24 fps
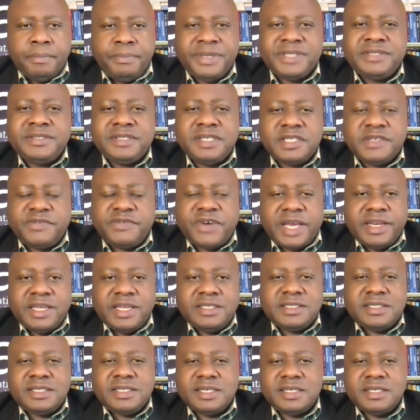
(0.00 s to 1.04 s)
Business
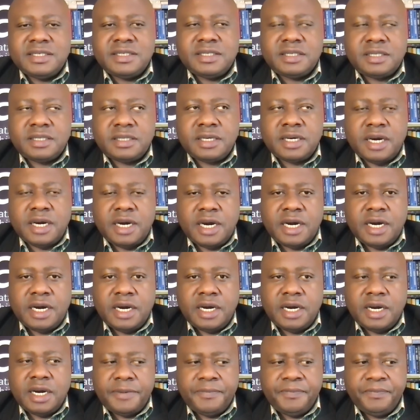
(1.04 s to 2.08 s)
finances
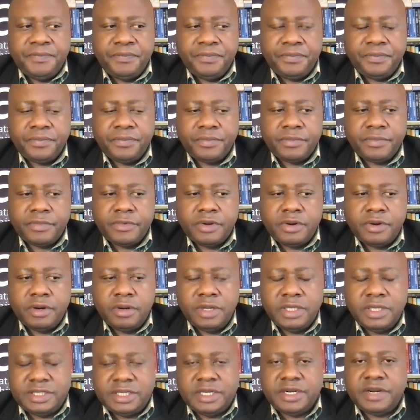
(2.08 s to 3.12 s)
are
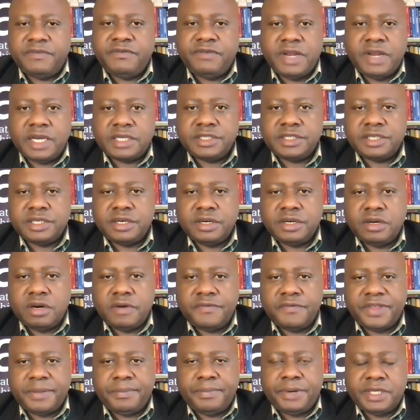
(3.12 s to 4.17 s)
always a reflection
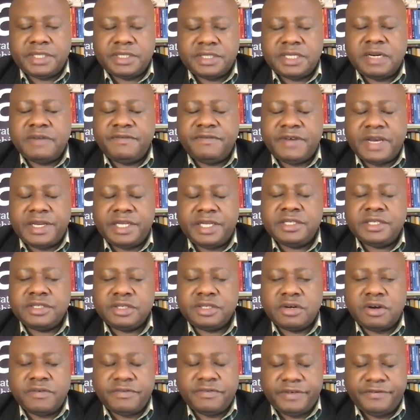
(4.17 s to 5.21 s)
of the personal finance
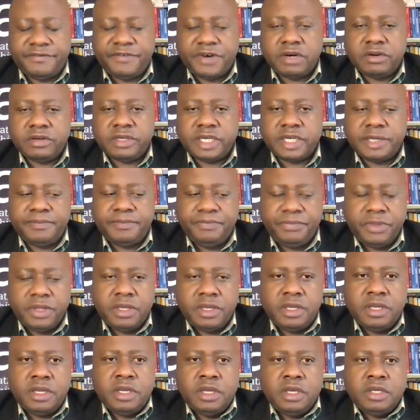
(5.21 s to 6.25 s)
of the founder.
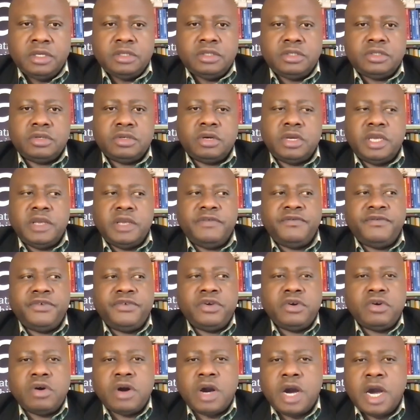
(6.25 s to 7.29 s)
So if
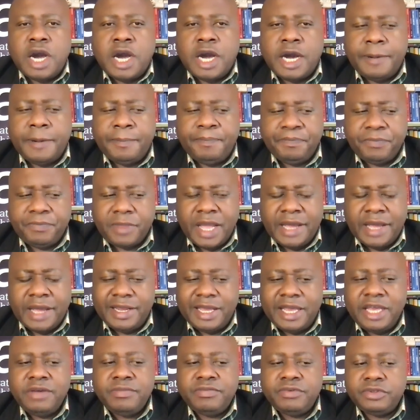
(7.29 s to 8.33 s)
you are
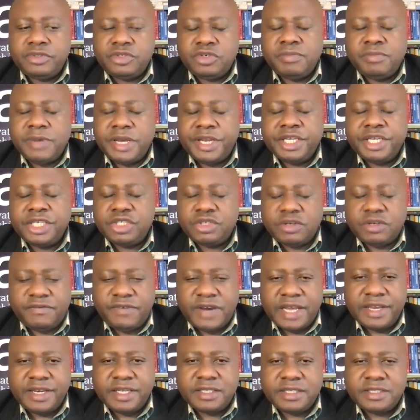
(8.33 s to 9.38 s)
unable to manage your
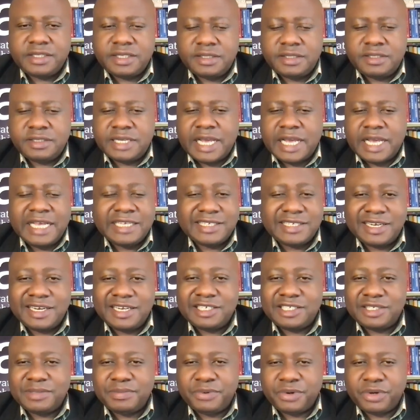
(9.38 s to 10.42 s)
finances as an
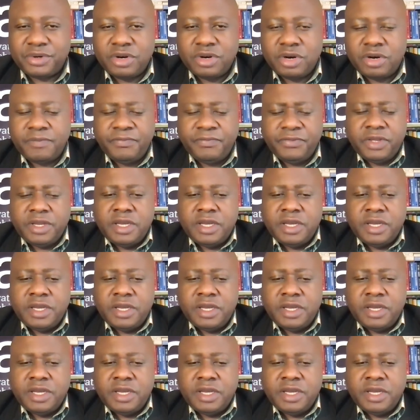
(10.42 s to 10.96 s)
entrepreneur,